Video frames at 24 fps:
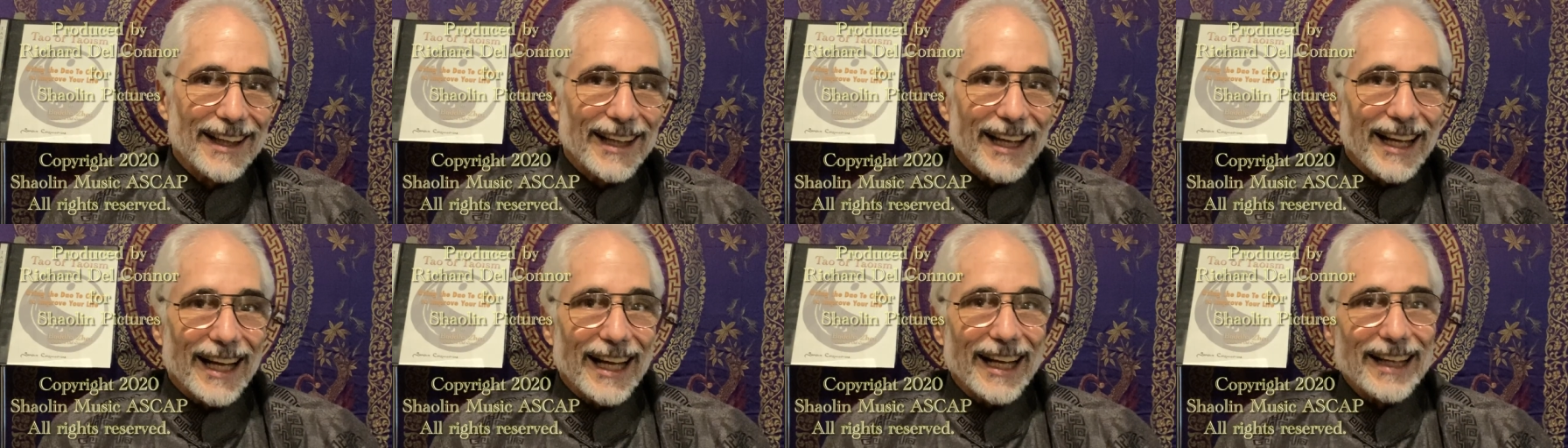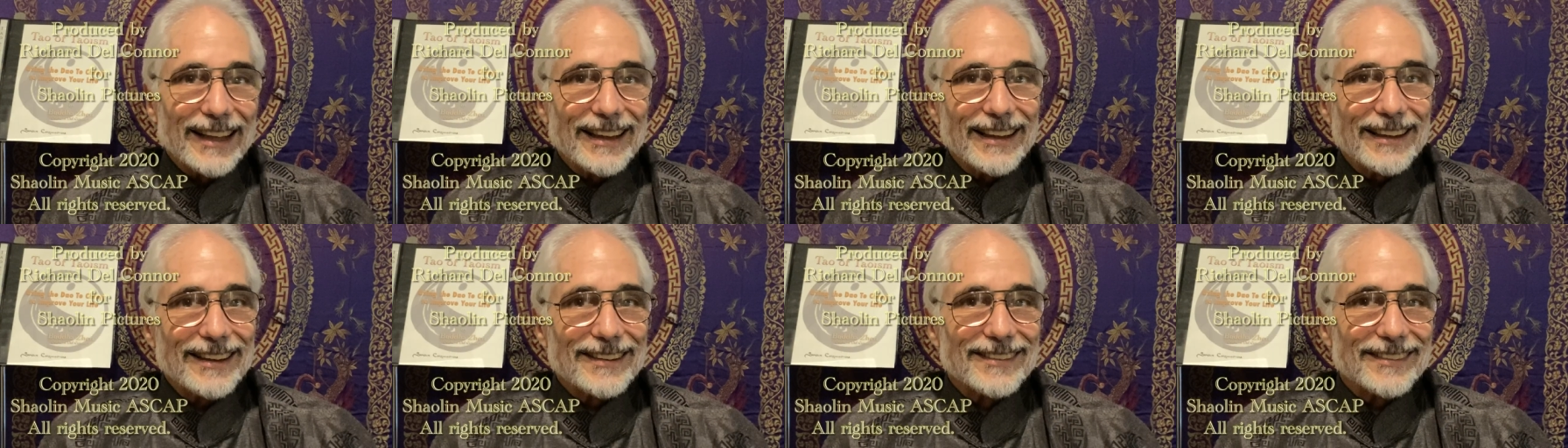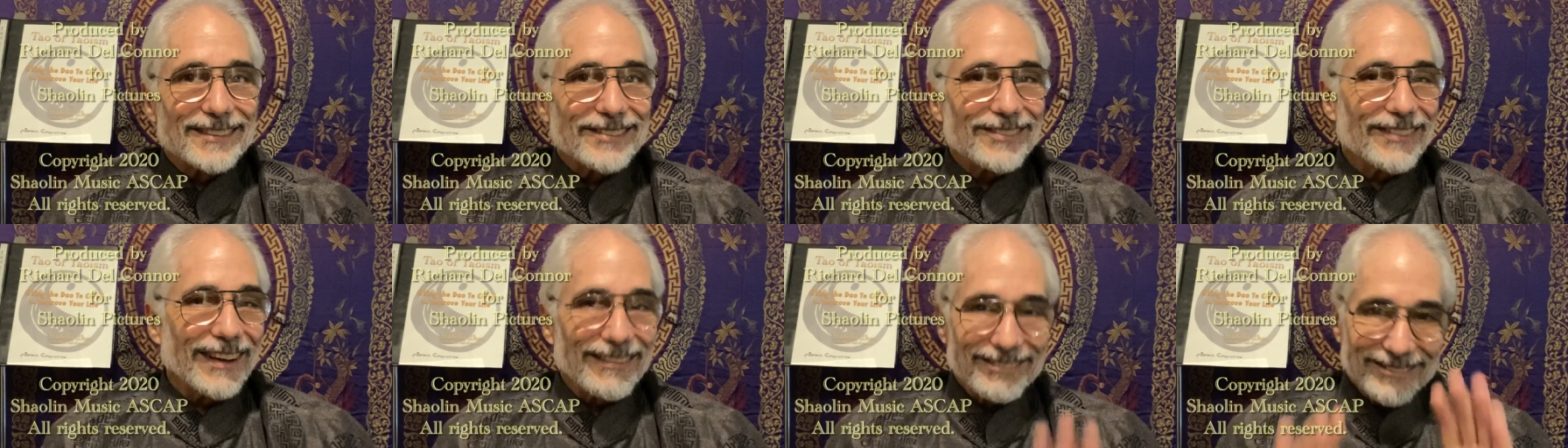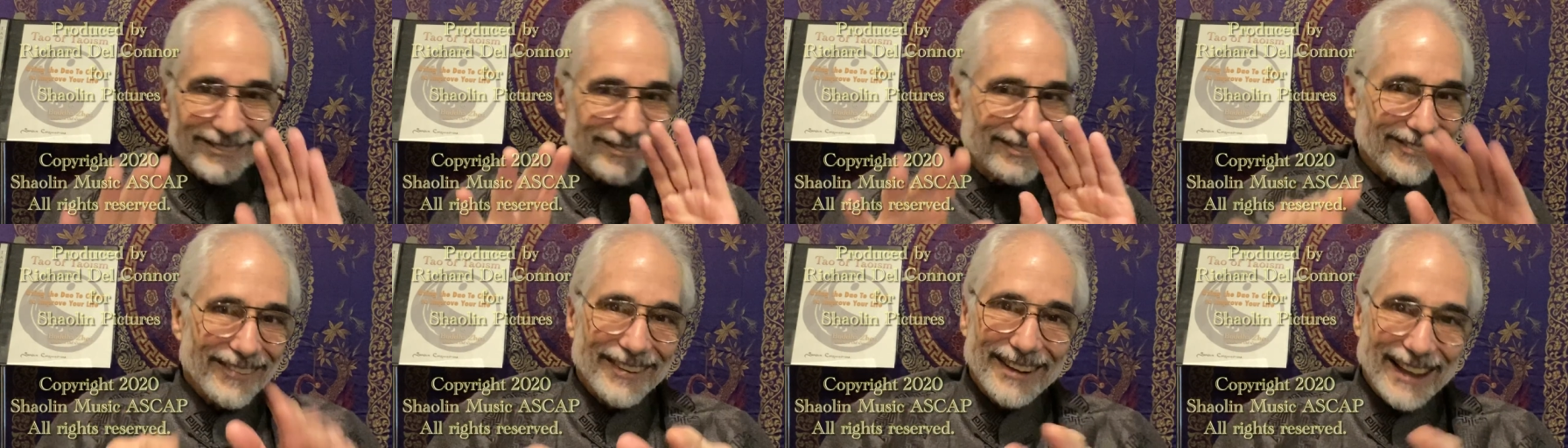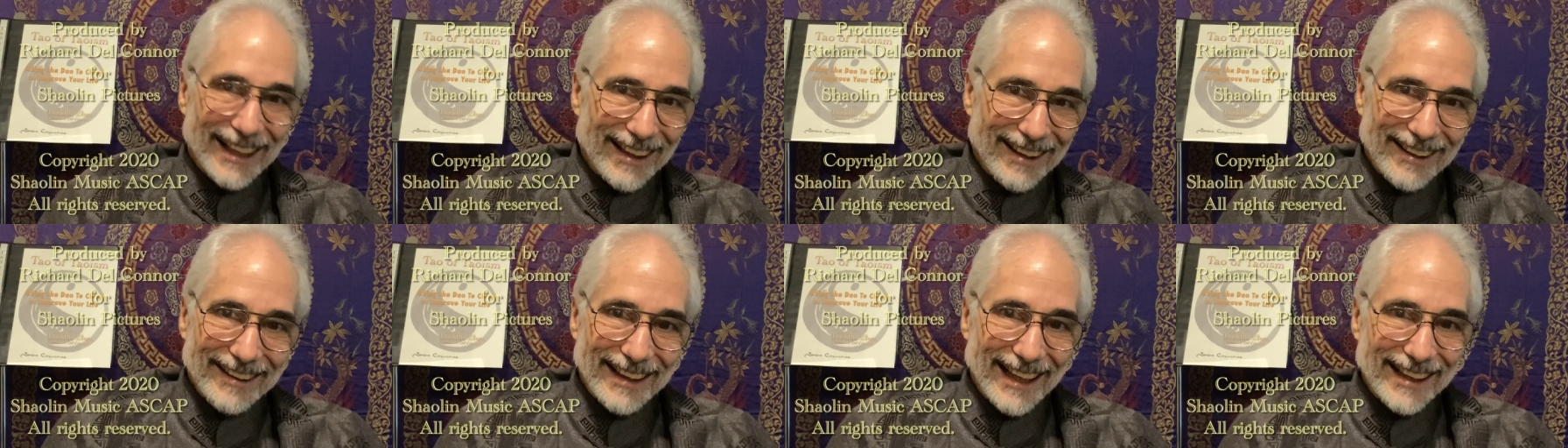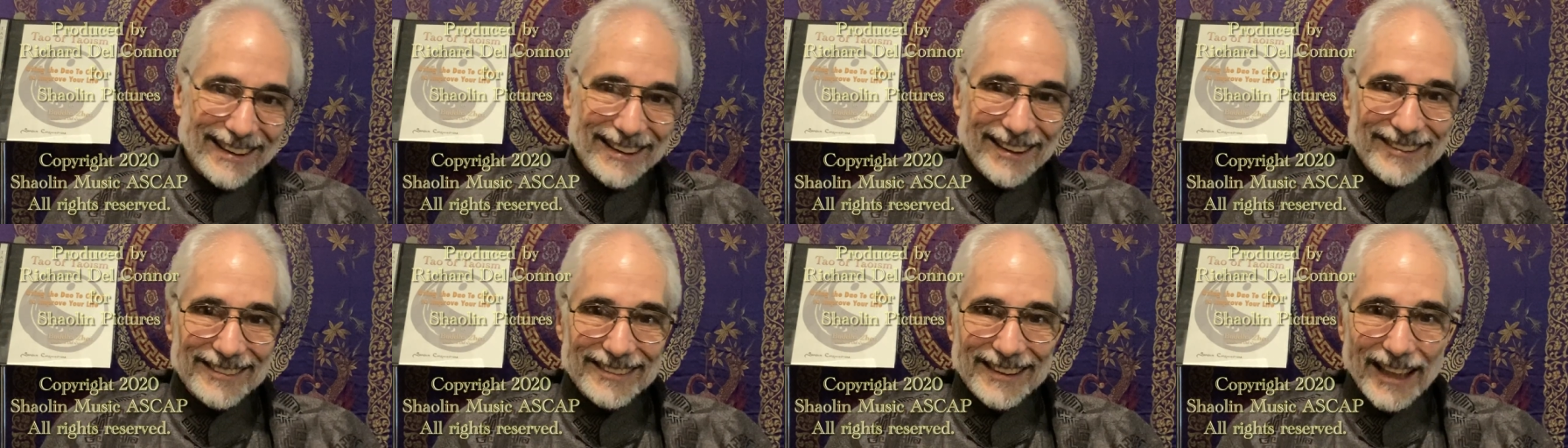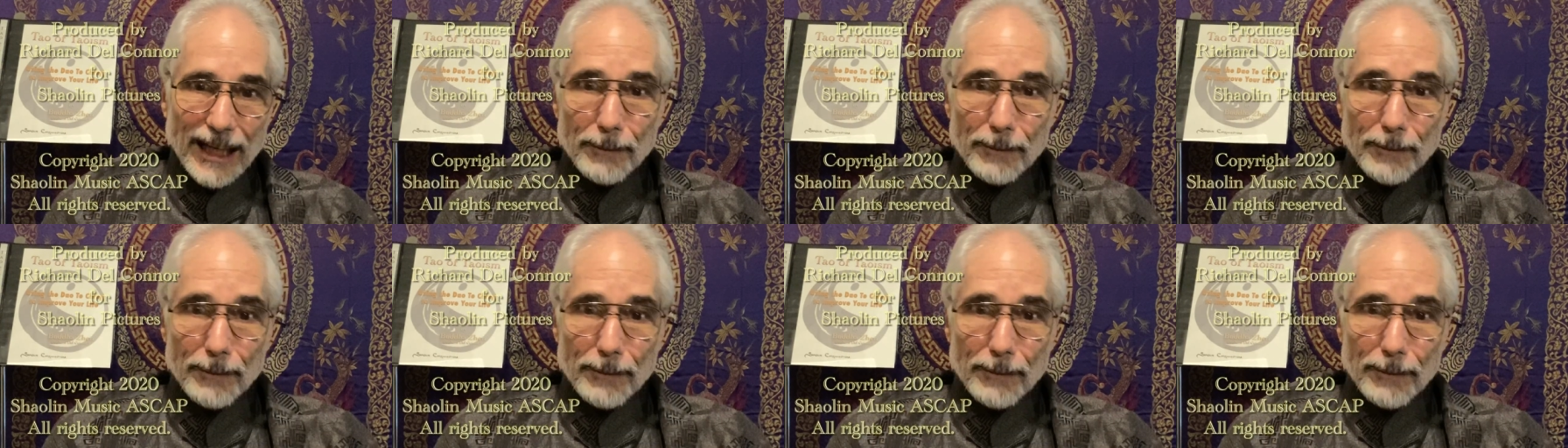we'll get on that another time.